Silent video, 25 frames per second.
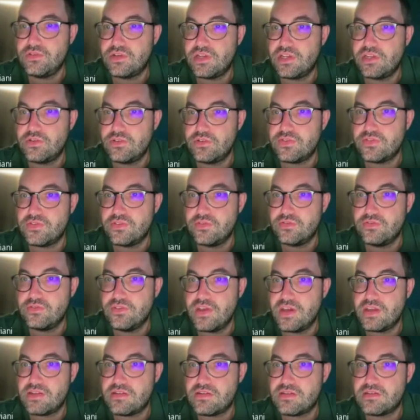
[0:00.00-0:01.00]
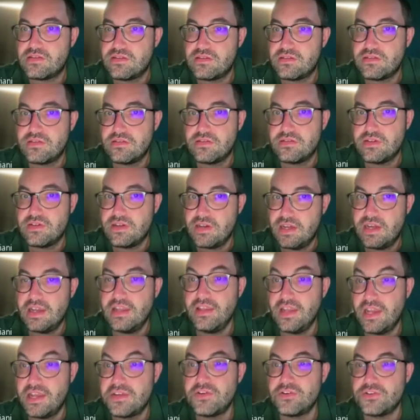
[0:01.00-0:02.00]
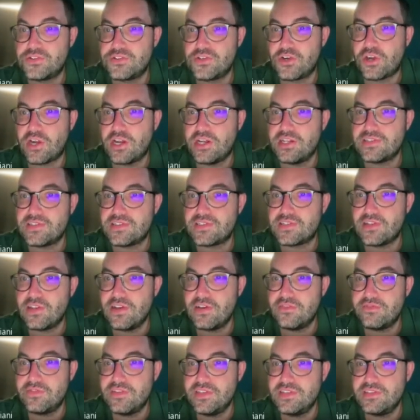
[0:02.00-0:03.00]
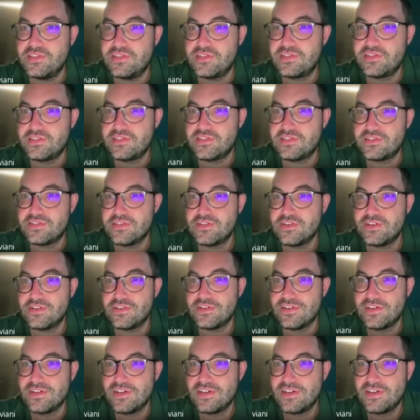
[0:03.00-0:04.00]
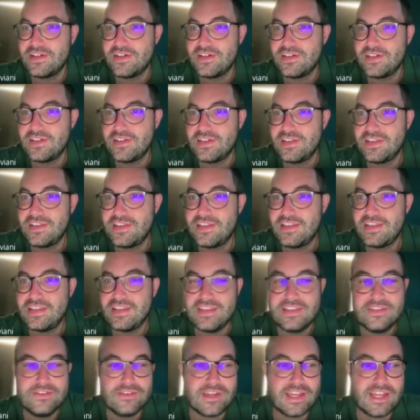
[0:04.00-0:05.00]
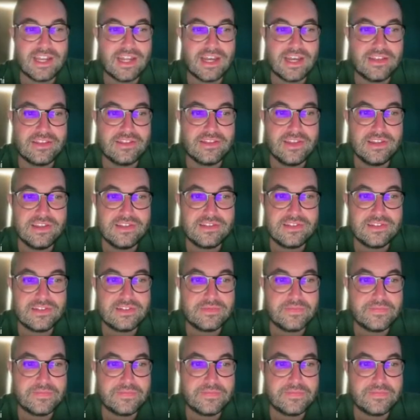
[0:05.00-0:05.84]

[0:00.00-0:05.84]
can also do that. I know journalists love this, so you can add this.